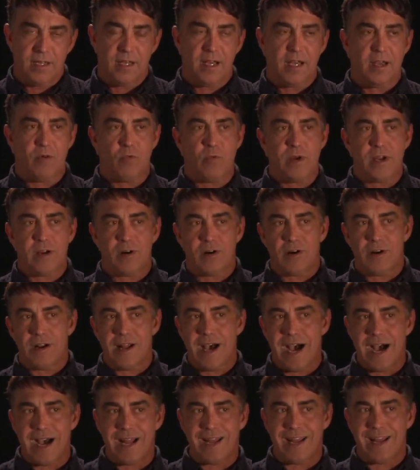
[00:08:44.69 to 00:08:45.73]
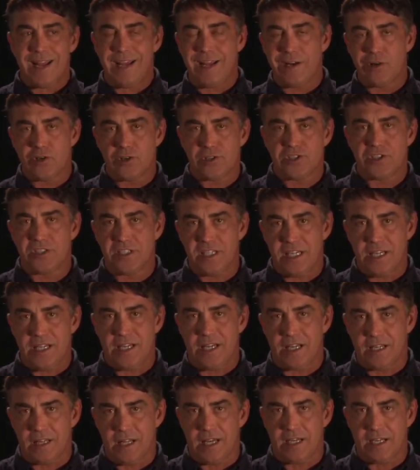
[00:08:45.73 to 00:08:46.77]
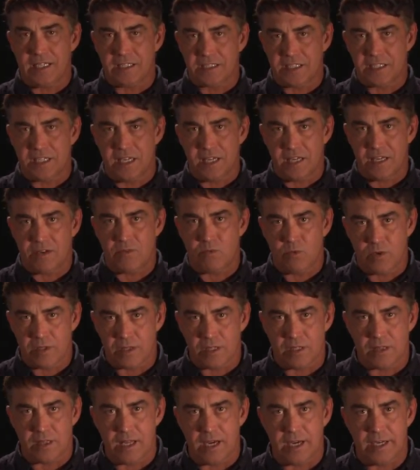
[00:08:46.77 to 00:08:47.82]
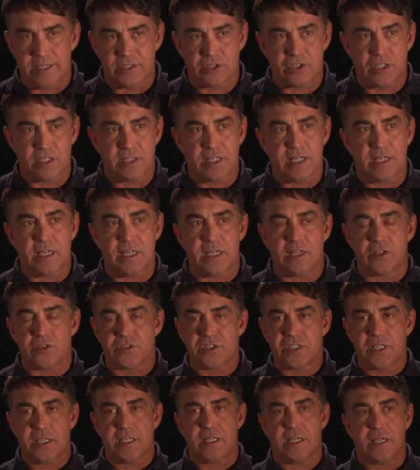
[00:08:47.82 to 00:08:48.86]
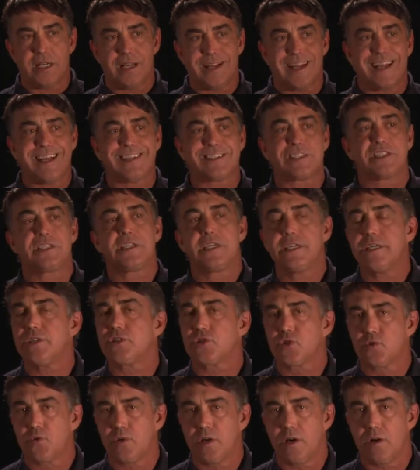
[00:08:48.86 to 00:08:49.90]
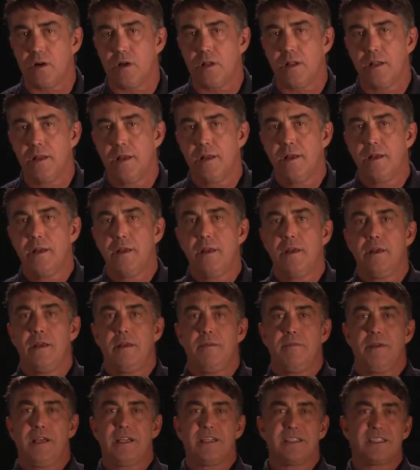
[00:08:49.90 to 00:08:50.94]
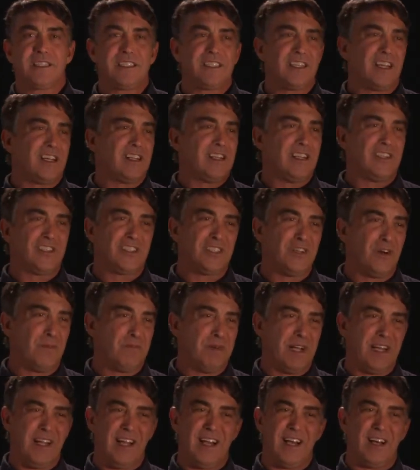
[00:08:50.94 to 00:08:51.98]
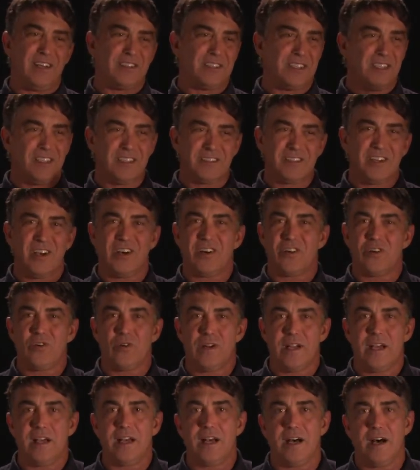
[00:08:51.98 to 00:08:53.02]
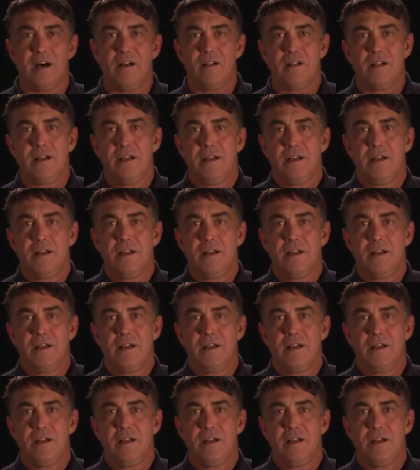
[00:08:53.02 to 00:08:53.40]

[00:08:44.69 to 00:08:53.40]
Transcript: And we are not interceding, like it said with Elijah, that he interceded against Israel because there's nobody else and it's all going to hell.